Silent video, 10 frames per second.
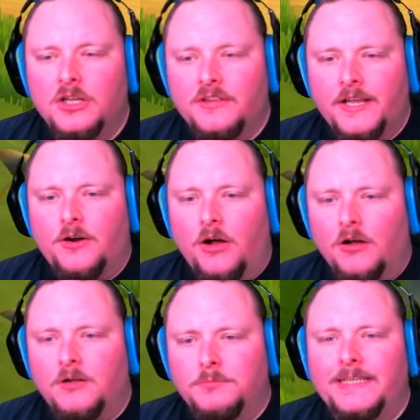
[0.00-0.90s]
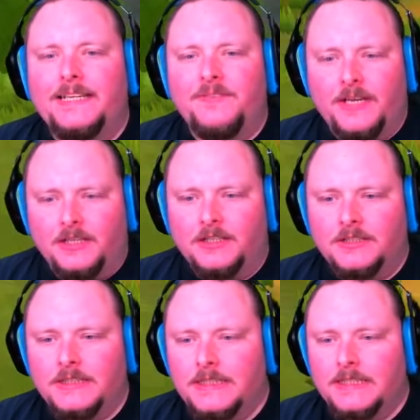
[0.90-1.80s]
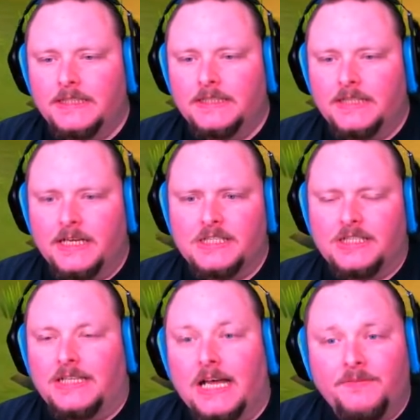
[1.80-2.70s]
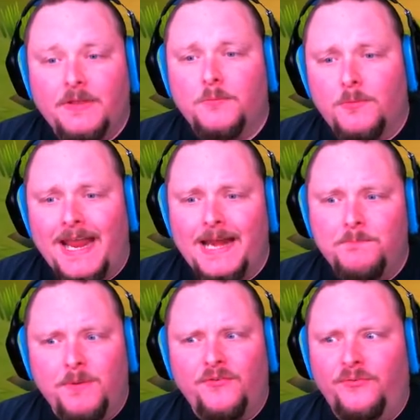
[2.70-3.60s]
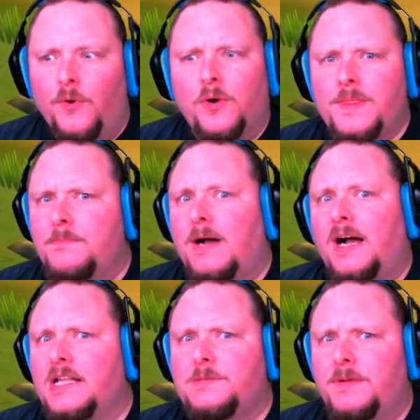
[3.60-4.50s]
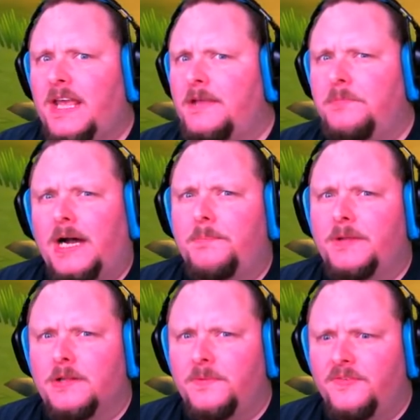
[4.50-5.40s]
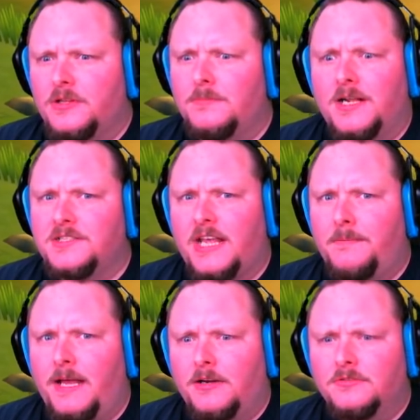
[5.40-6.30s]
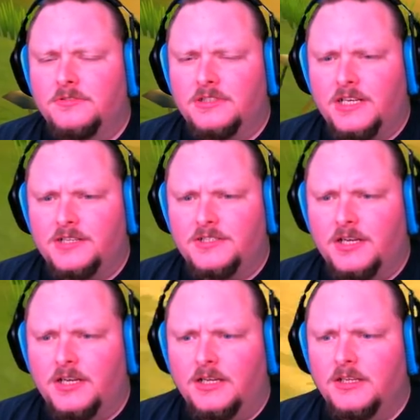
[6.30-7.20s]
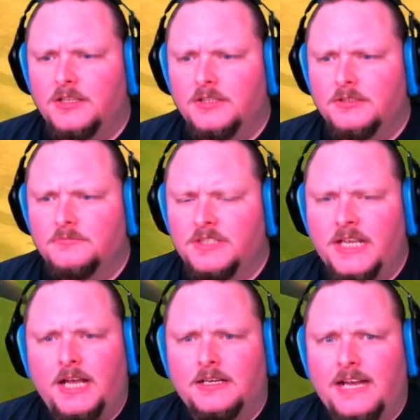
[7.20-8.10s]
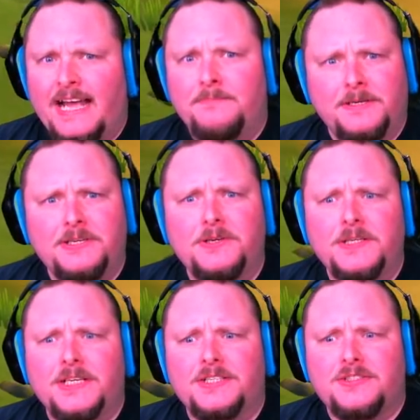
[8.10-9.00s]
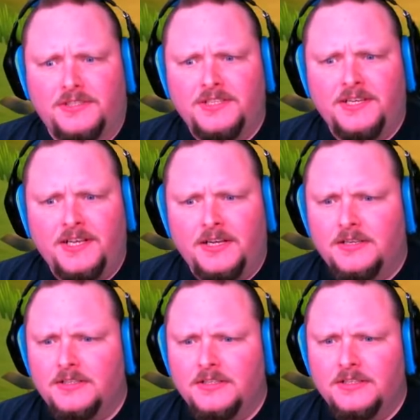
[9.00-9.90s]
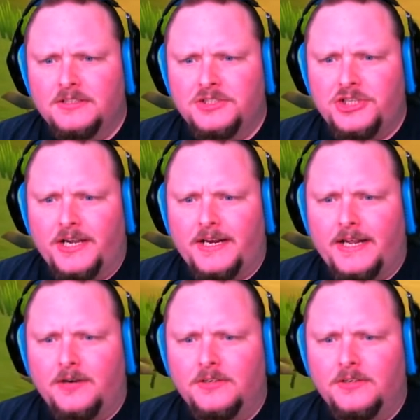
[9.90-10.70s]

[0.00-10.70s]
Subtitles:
They are all completely vanilla. Because a lot of them were made before the mods became popular, before the mods came out. Because, yeah, I've been doing this. Yeah. Check it out.